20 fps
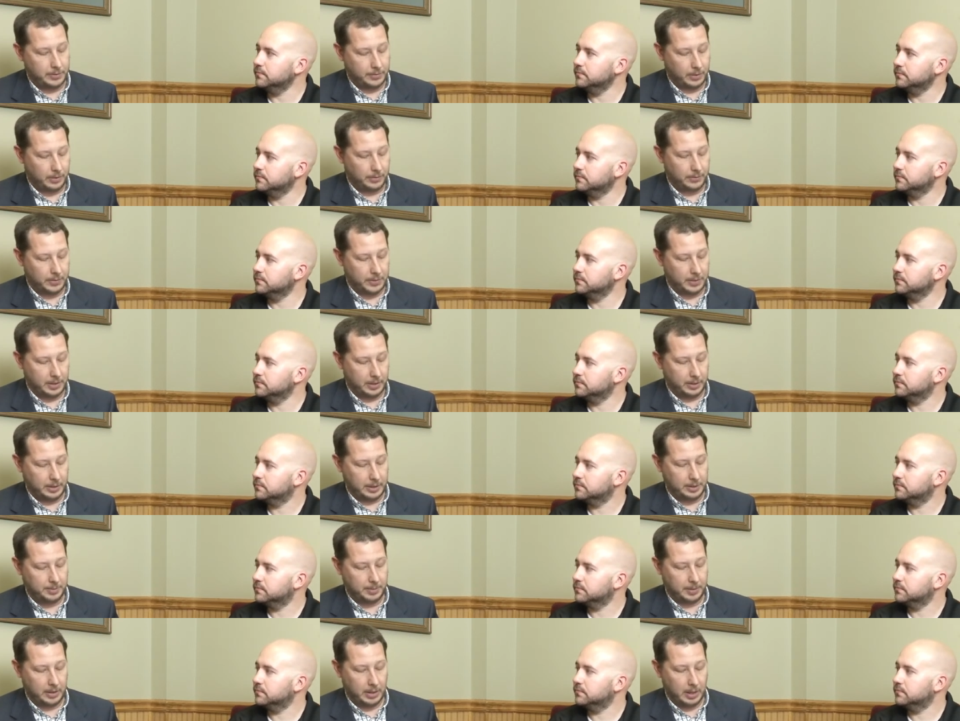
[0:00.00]
Speaker 1: for their
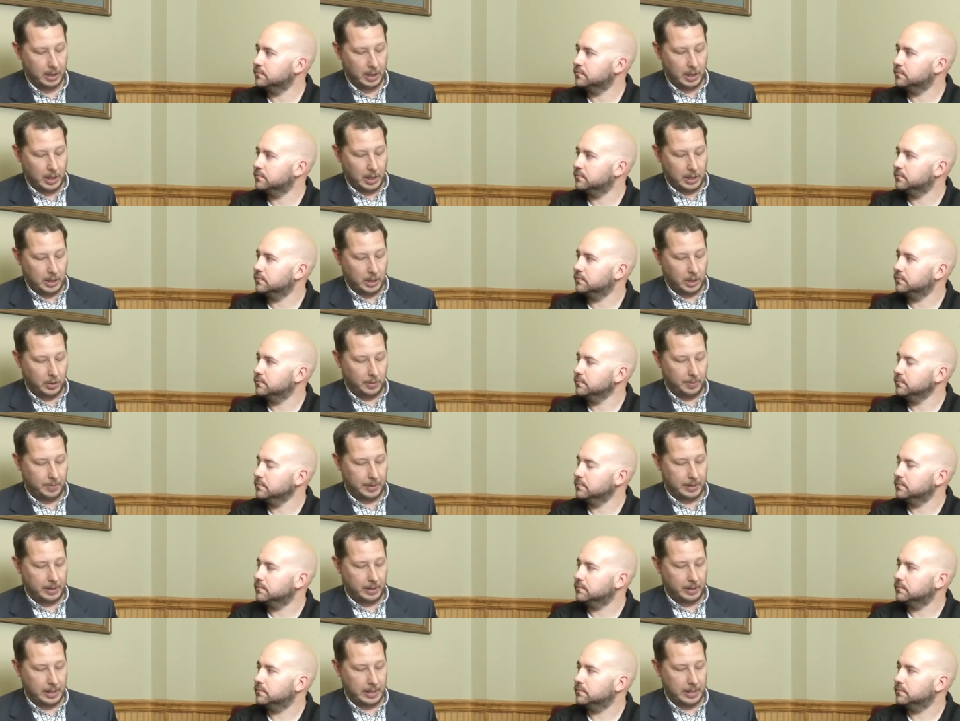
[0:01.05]
facilities. But you know,
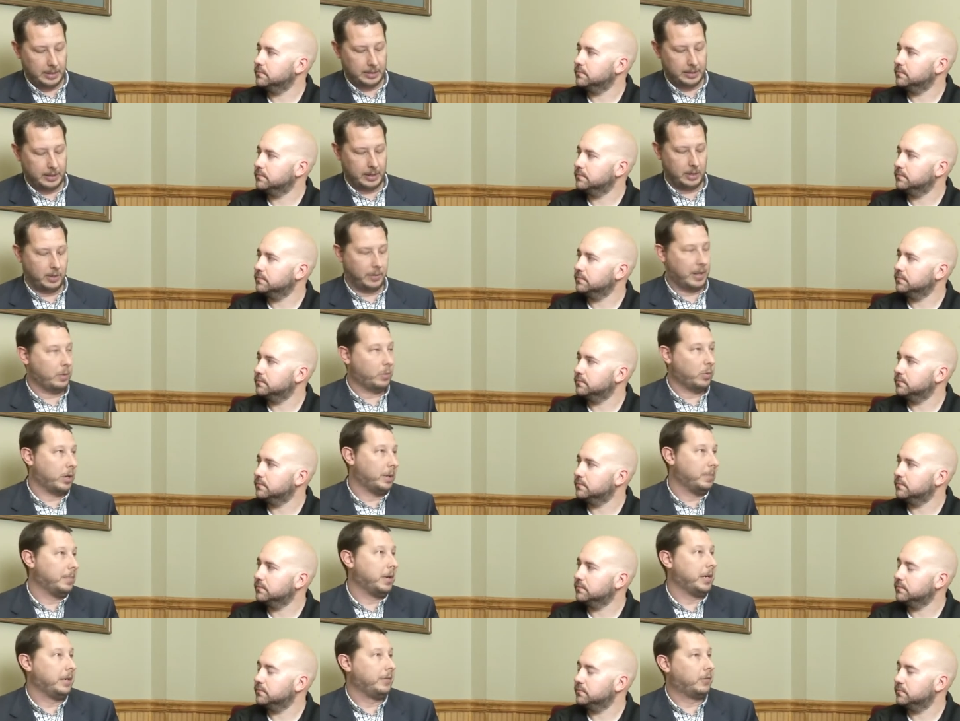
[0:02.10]
but the thing is that you know they
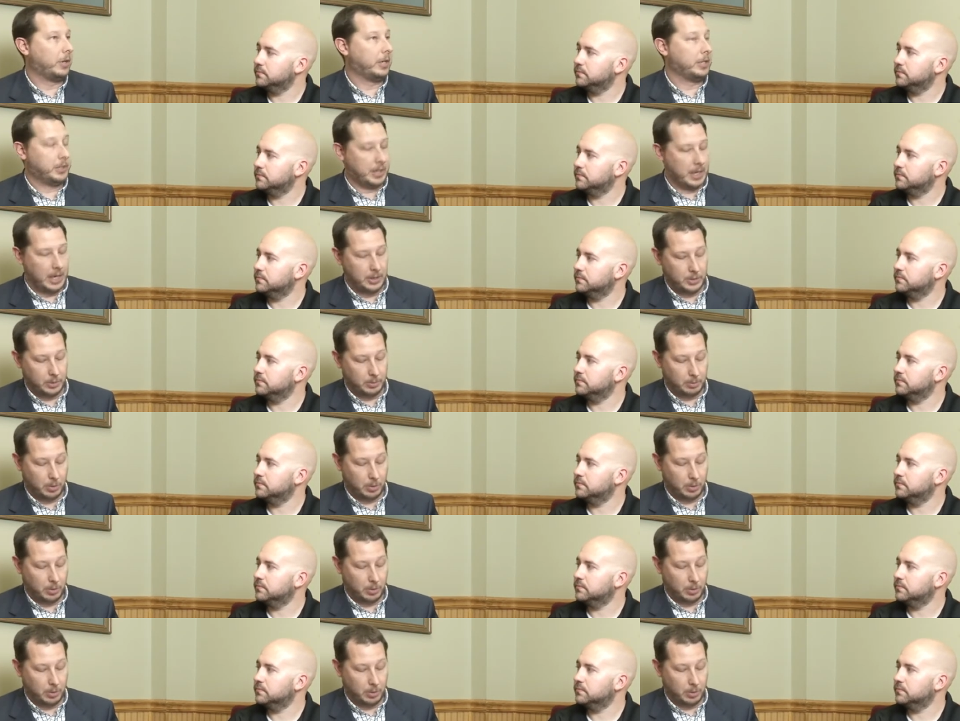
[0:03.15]
wanted money for educational